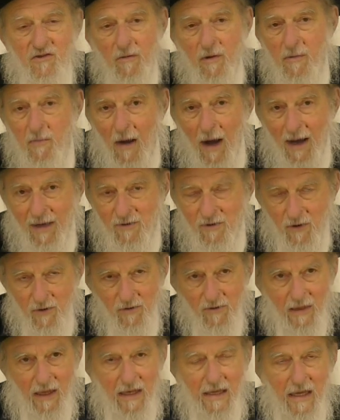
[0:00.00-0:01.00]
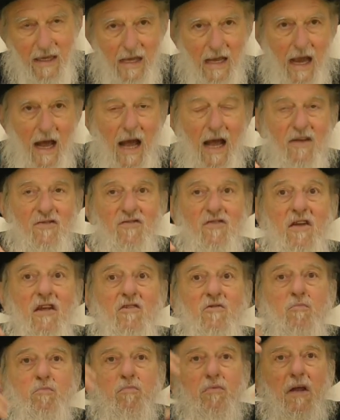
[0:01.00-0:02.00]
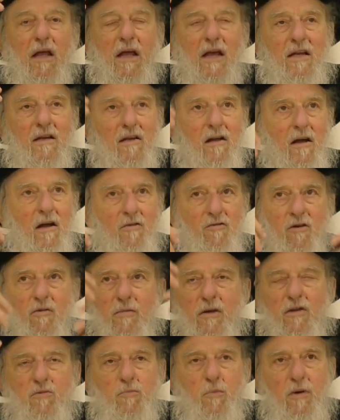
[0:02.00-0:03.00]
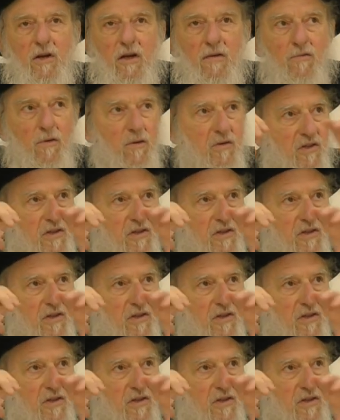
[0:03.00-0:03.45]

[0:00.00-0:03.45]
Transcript: is a reminder that he has his plan, from his point of view,